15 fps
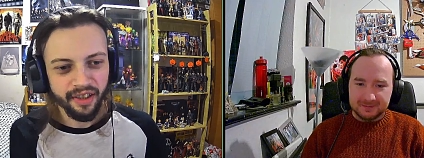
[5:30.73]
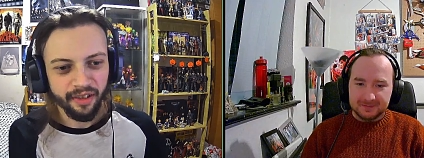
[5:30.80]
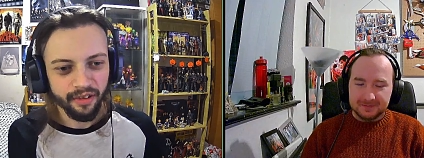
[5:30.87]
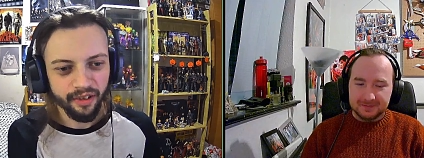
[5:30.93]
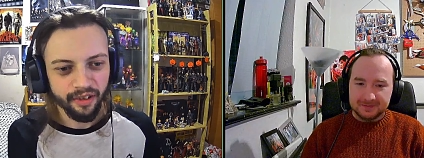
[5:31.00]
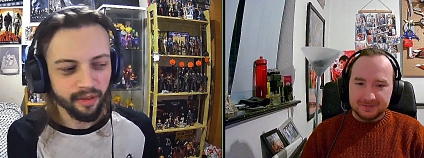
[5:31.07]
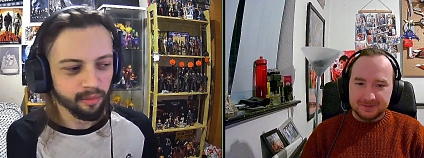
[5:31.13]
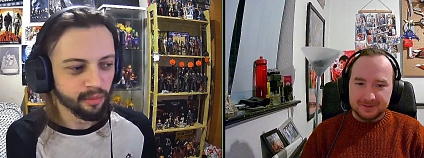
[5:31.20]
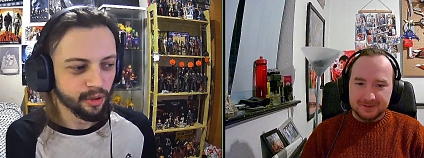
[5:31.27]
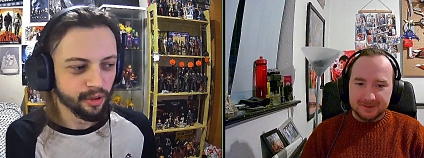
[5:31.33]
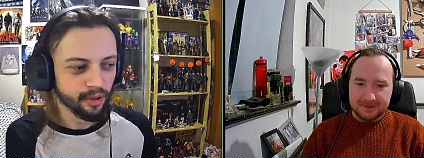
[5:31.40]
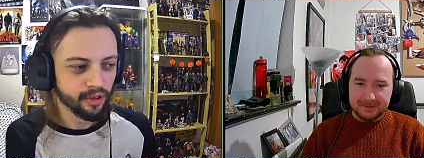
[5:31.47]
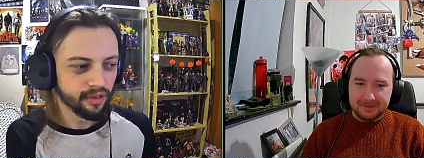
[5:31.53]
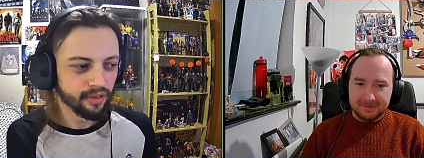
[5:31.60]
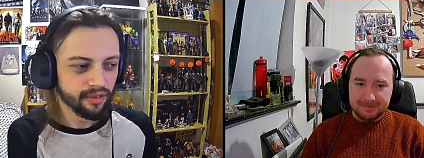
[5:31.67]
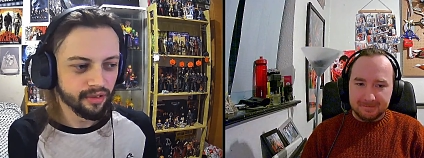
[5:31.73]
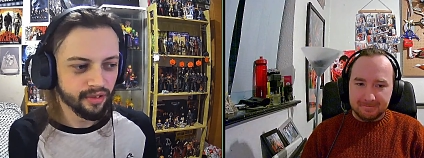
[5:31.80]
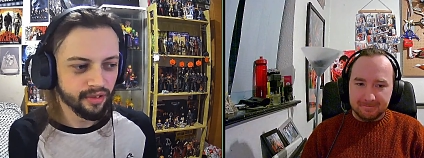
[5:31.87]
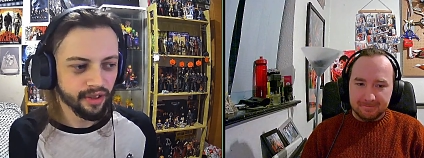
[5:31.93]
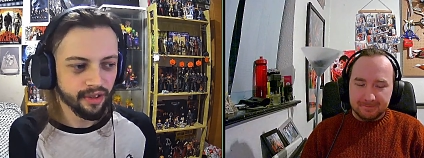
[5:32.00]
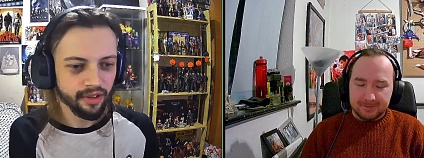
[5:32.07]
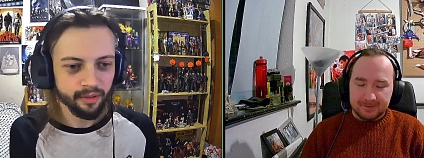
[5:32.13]
Speaker 1: later on, but
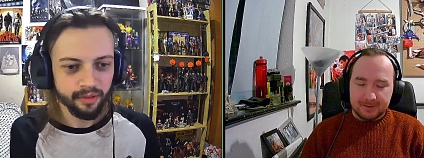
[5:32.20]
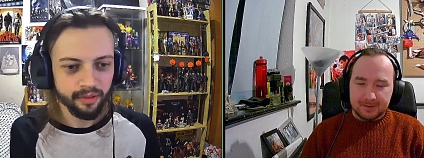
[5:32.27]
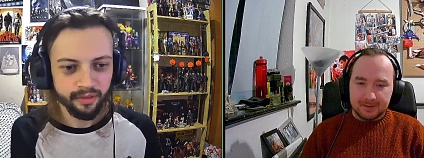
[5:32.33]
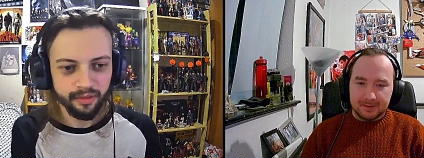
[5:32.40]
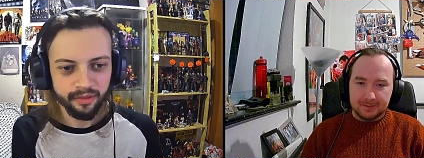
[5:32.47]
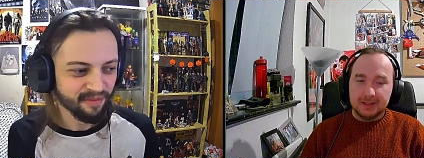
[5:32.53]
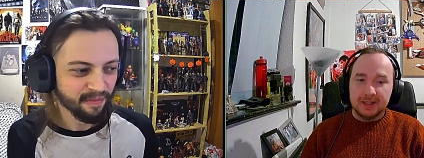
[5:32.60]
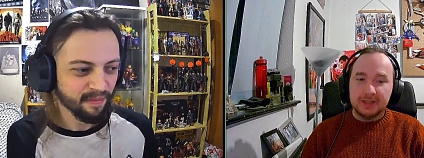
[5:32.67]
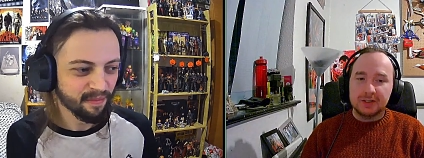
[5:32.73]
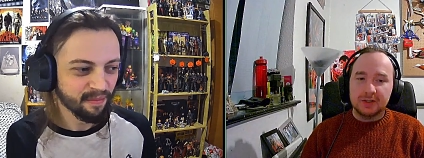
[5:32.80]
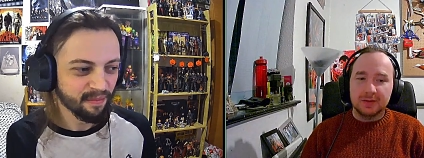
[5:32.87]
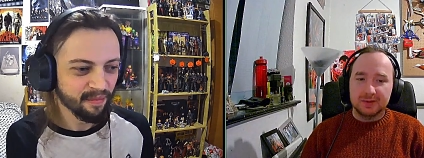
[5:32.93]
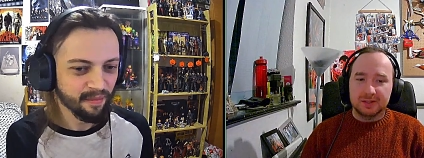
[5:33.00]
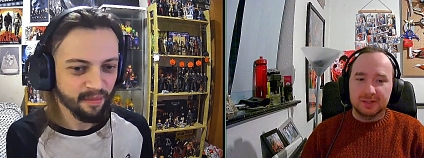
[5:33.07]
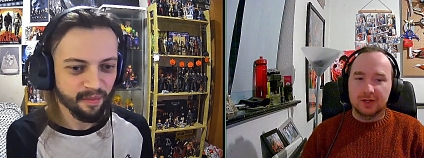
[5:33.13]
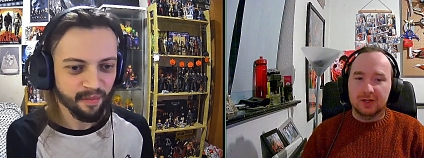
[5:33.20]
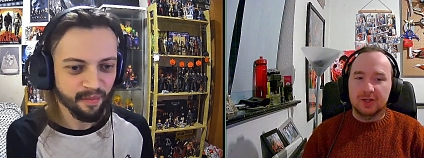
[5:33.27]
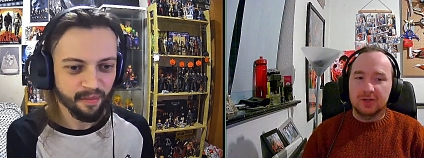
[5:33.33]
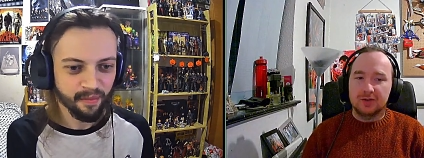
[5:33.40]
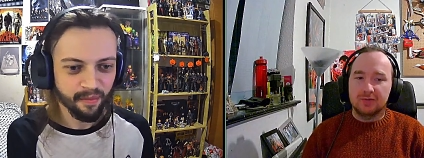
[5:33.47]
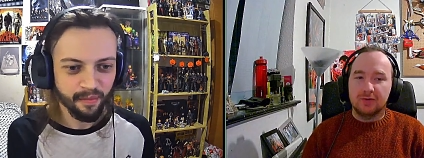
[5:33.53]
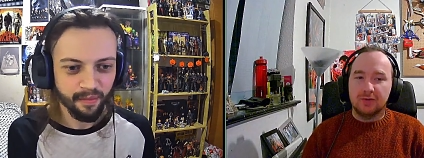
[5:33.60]
you know.
Speaker 2: They assume he must have gone
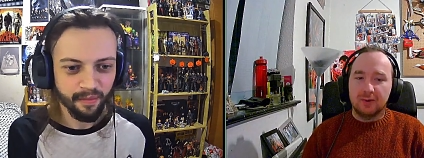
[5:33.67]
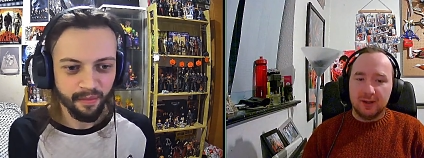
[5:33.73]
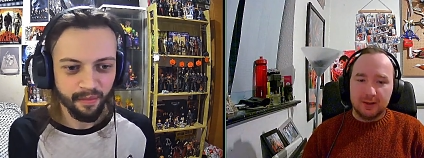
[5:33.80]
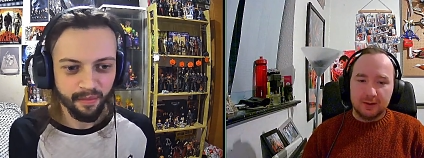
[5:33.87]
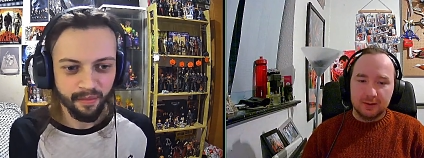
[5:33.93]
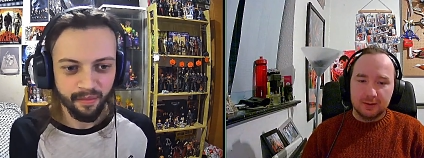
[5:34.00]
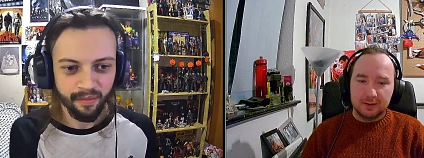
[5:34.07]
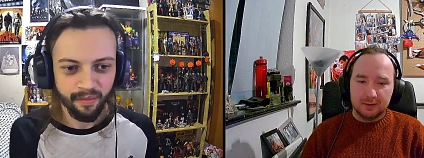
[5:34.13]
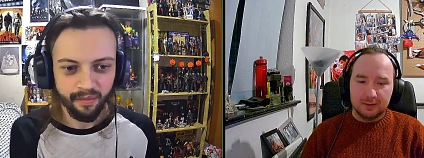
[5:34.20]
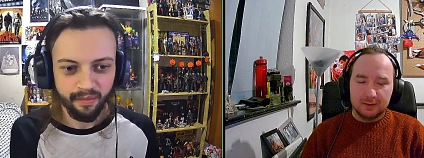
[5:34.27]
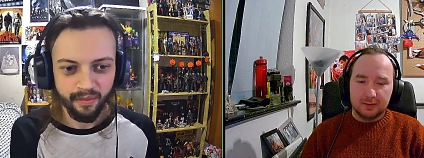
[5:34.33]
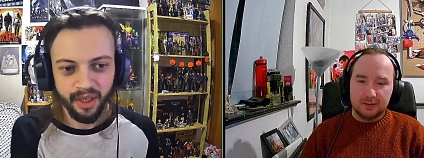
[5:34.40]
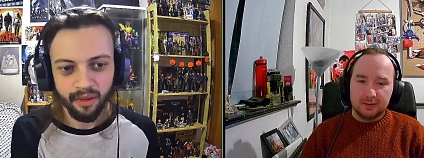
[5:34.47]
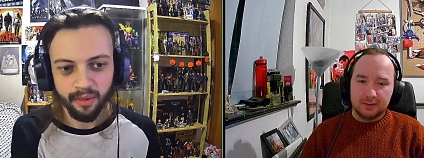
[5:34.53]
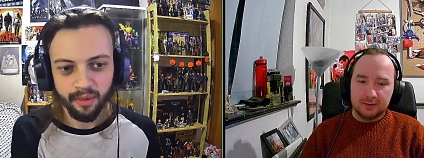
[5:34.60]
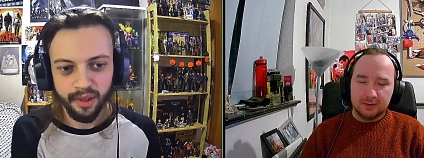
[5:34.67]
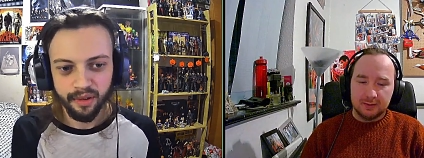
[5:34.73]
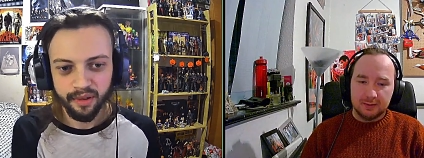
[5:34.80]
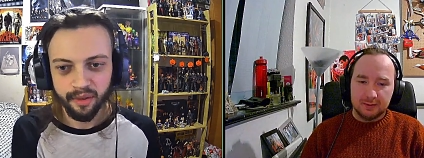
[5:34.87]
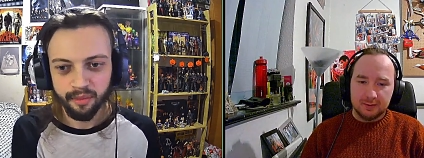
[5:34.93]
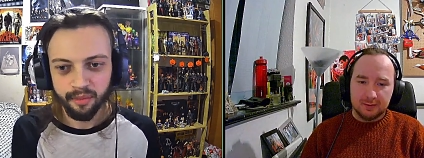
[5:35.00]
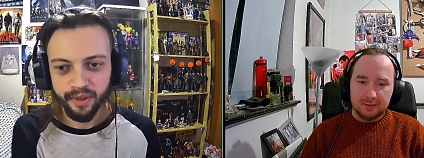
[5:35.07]
another way.
Speaker 1: Maybe,
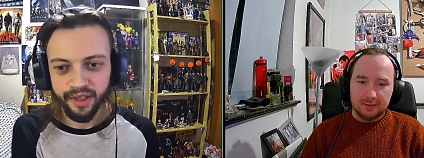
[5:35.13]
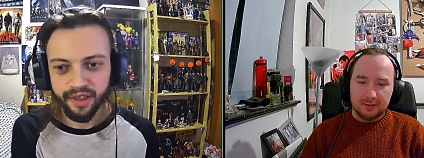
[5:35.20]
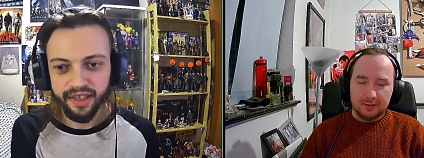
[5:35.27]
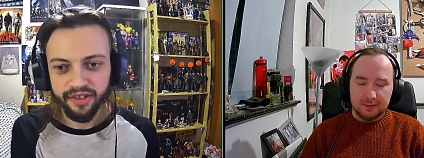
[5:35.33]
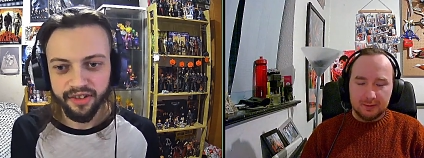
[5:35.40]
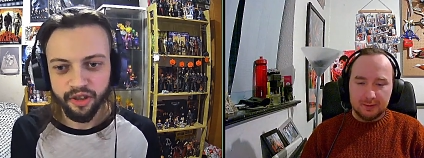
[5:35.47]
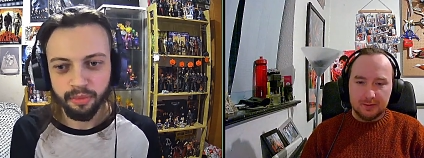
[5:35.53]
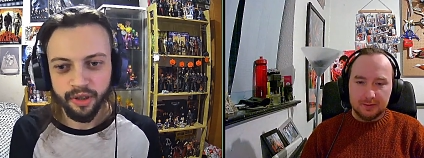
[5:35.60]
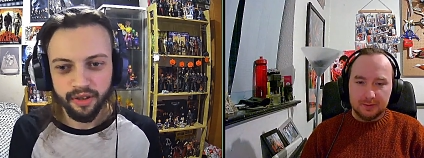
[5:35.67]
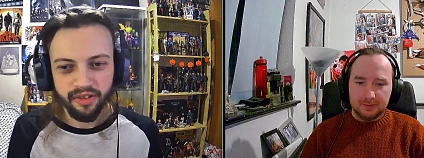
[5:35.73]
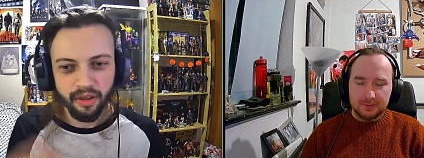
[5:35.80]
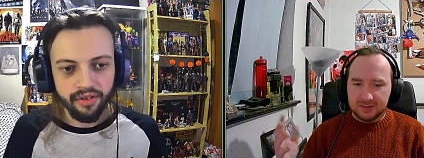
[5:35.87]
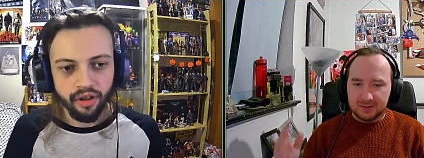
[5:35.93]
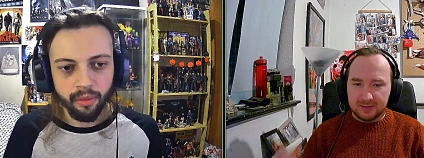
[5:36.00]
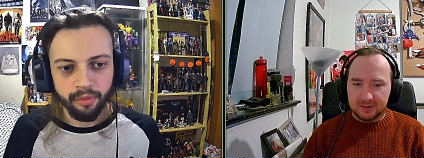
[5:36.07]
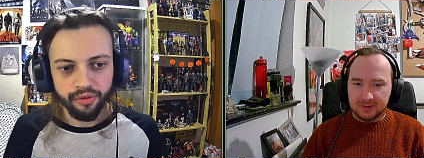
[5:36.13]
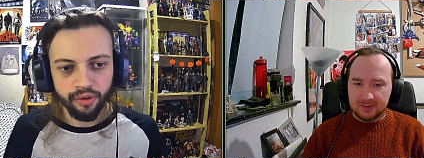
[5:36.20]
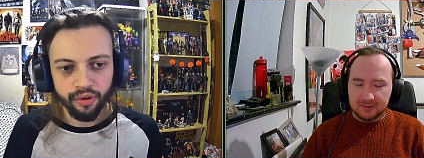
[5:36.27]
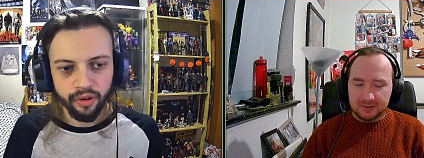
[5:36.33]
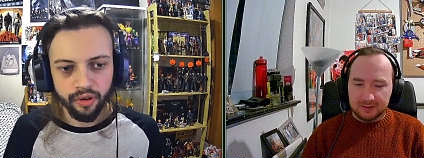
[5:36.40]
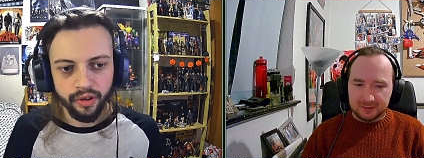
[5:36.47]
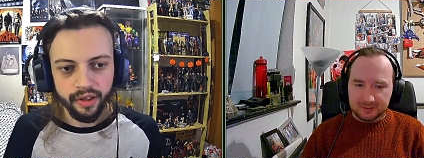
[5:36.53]
but he ends up on the top
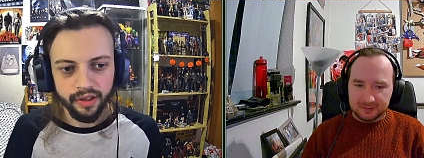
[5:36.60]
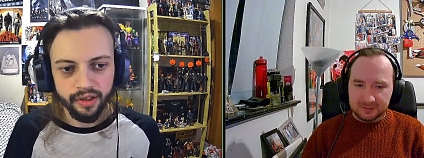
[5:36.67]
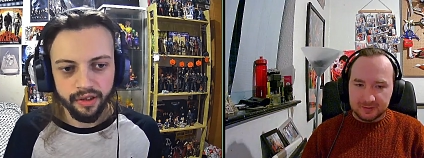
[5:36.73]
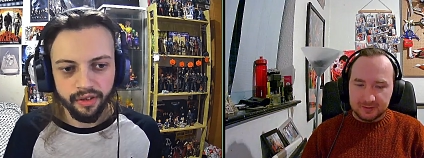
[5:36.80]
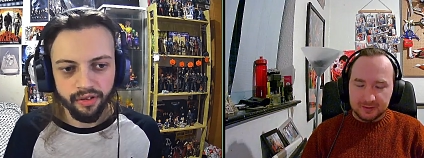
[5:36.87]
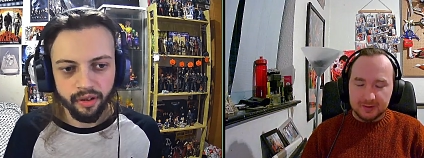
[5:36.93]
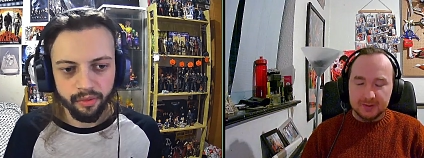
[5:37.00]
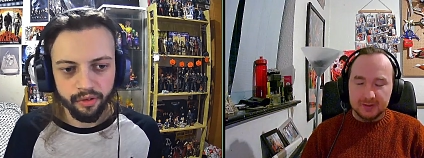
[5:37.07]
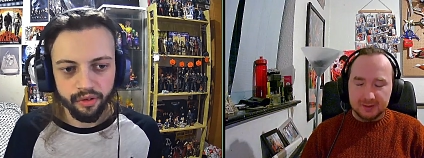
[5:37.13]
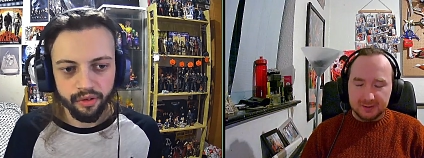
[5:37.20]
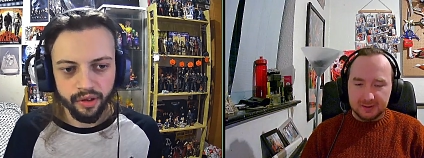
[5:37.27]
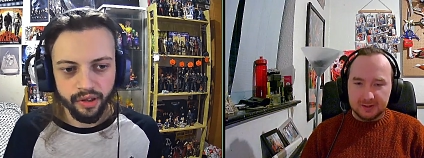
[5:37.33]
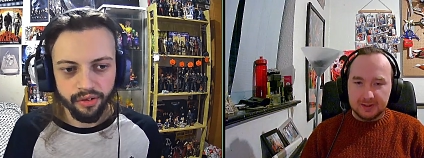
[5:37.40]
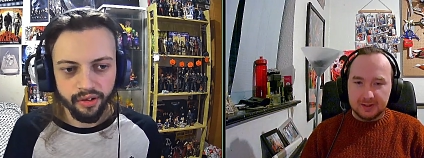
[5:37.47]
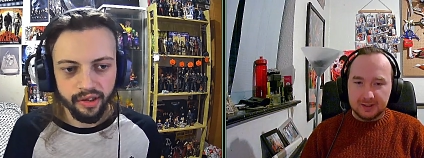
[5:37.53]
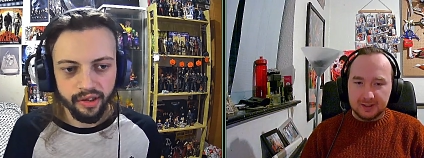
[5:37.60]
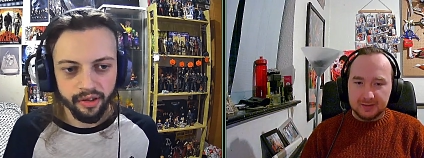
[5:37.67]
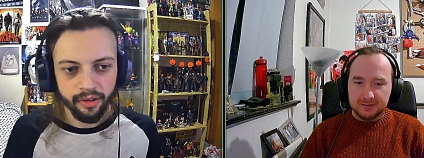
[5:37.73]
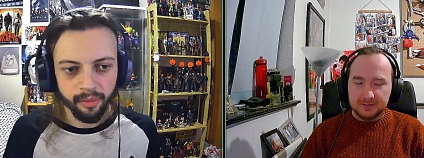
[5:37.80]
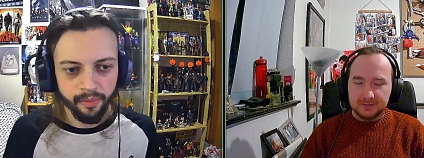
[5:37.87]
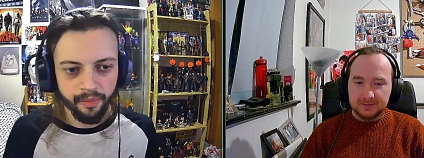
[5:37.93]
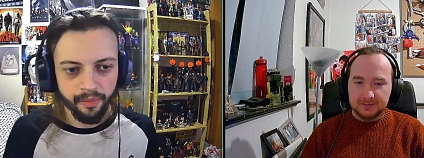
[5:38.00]
floor in the top floor of the
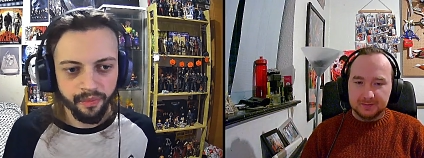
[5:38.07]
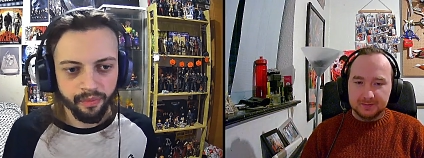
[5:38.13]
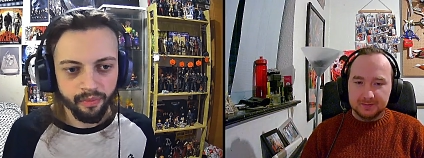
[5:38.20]
asylum,